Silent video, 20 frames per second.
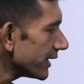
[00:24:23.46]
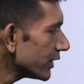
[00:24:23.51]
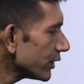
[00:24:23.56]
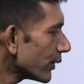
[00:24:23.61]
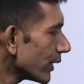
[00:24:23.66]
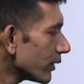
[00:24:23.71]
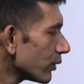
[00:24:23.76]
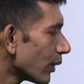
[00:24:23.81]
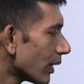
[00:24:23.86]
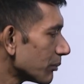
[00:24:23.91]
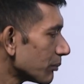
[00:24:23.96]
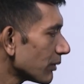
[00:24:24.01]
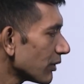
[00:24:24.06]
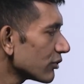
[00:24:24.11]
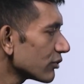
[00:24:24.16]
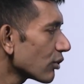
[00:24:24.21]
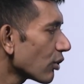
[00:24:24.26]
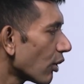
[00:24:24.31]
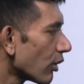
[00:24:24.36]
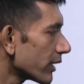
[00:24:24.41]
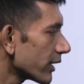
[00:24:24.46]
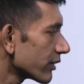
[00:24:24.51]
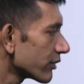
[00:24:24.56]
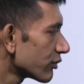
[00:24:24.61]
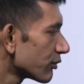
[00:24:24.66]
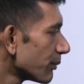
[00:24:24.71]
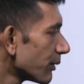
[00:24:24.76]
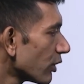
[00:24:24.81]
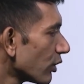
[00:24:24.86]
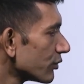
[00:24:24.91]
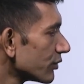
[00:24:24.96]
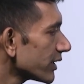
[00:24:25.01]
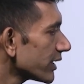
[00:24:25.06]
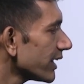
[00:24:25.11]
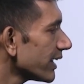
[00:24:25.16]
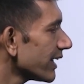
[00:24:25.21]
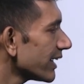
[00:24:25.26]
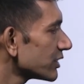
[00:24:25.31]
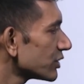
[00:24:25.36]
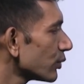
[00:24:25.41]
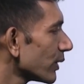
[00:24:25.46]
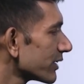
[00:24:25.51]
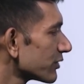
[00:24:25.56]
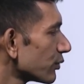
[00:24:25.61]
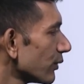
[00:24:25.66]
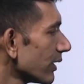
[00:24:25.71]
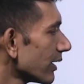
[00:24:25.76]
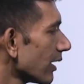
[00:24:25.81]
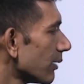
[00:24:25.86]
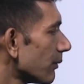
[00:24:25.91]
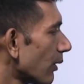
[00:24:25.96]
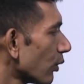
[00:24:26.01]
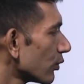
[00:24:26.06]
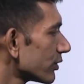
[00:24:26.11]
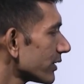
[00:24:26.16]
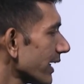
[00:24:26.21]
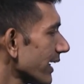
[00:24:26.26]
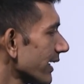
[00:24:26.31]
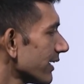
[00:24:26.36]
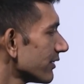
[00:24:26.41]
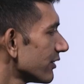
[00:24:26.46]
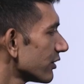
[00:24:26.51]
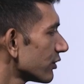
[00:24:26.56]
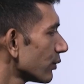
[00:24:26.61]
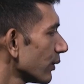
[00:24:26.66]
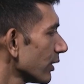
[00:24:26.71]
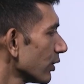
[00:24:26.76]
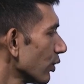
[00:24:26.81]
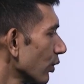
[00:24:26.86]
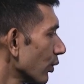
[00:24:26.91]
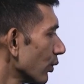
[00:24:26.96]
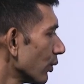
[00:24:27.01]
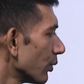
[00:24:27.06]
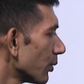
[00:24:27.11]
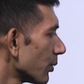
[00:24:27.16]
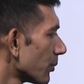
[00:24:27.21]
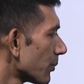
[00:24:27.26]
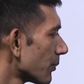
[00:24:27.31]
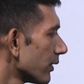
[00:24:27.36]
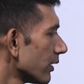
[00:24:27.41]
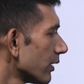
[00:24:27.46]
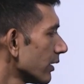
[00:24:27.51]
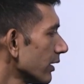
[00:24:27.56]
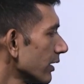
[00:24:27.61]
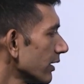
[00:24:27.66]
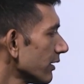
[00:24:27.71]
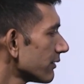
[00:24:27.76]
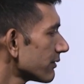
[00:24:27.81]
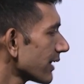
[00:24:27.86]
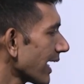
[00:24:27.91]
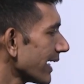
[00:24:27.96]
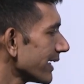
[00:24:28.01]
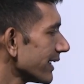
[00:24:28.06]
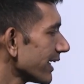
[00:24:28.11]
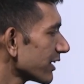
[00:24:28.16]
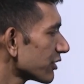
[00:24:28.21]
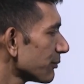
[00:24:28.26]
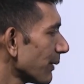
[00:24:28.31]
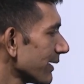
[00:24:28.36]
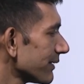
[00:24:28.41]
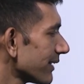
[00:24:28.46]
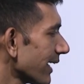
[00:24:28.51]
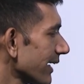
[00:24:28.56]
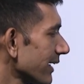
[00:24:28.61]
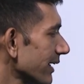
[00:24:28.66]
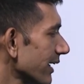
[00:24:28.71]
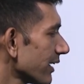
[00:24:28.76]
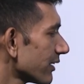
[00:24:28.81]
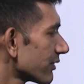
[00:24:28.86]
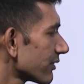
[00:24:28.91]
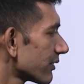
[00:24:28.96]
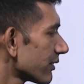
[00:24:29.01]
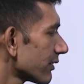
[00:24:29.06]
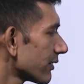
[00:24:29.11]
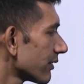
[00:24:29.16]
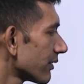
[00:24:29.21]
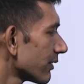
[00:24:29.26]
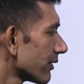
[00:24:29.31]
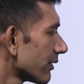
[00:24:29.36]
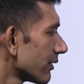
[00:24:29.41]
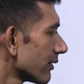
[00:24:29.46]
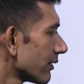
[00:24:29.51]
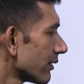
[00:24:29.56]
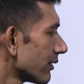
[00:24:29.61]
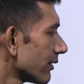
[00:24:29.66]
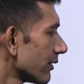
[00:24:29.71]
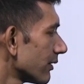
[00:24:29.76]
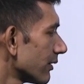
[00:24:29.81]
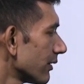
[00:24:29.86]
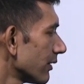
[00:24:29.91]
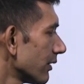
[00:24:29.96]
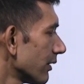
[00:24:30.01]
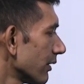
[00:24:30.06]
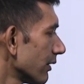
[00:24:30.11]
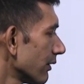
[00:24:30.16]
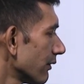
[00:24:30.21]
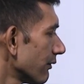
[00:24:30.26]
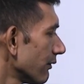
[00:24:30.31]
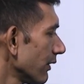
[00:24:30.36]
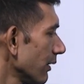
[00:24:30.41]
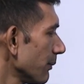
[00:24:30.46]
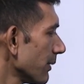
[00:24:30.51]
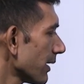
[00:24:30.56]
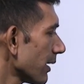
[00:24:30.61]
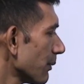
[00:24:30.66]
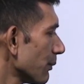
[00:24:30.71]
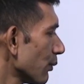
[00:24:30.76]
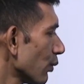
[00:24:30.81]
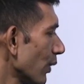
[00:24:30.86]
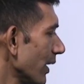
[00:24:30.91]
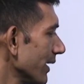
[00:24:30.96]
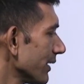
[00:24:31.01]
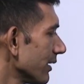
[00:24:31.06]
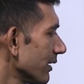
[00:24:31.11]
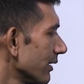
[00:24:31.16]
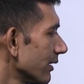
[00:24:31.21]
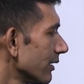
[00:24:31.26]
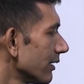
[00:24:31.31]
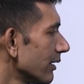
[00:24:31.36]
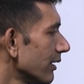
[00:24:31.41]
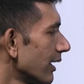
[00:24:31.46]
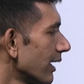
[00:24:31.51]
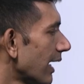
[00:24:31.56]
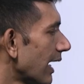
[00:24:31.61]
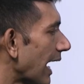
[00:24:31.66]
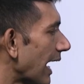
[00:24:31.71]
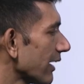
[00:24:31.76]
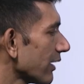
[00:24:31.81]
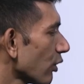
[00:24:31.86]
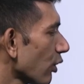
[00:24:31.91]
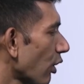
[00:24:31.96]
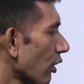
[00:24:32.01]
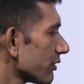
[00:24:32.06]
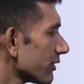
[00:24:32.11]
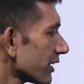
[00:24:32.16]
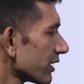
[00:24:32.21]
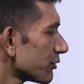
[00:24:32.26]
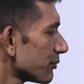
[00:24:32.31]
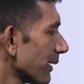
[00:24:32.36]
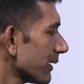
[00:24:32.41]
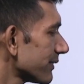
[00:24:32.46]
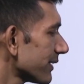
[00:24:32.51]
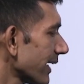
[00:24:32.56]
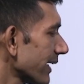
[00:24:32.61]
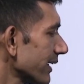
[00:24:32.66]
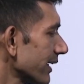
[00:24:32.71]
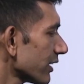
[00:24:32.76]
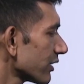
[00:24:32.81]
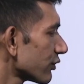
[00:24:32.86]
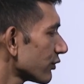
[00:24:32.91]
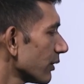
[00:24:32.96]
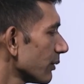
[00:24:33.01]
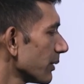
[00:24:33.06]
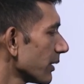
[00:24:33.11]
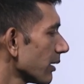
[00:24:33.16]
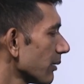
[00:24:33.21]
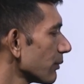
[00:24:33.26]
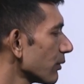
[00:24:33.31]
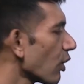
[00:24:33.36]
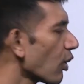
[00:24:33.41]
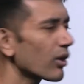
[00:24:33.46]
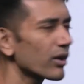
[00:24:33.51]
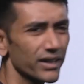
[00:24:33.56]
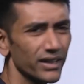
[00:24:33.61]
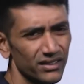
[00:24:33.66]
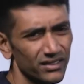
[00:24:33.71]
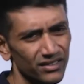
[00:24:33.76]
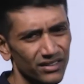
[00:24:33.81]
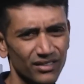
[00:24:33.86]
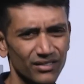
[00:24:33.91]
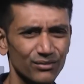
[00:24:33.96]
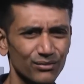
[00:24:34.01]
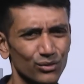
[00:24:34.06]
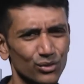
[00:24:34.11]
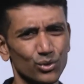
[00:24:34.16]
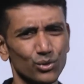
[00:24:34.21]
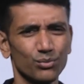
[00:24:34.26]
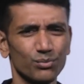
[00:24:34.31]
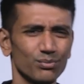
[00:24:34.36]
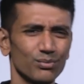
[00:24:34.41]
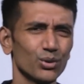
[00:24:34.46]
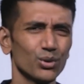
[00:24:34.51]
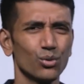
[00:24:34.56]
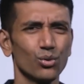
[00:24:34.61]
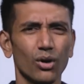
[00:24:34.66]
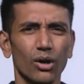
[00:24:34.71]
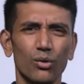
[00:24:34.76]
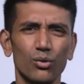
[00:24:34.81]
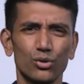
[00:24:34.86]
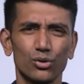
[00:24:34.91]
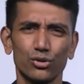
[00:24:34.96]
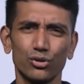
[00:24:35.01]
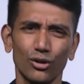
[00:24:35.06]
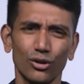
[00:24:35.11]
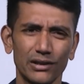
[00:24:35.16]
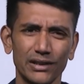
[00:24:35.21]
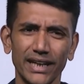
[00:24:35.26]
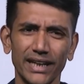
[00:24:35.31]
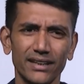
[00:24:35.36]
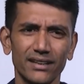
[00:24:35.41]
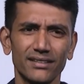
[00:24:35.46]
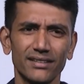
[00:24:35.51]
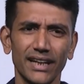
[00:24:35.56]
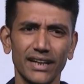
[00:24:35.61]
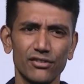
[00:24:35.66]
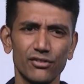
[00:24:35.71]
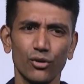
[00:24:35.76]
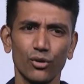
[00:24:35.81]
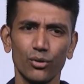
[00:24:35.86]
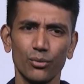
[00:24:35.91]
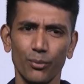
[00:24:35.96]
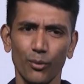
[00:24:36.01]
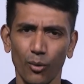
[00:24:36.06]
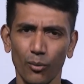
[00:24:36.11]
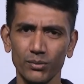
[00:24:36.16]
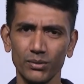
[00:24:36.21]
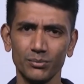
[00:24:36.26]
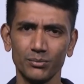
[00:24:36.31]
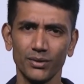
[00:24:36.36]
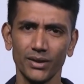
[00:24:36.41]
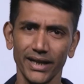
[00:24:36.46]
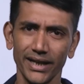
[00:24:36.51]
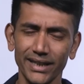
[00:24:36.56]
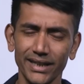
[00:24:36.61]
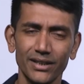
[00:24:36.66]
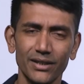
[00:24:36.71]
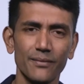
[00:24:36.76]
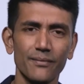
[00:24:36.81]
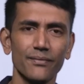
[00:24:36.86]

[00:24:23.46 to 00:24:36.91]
you get 1 plus cot x, because e raised to x will come outside. This will go. Sin x by sin x will become 1. And cos x by sin x will become cot x. So you know how to solve that. That's not a problem, right?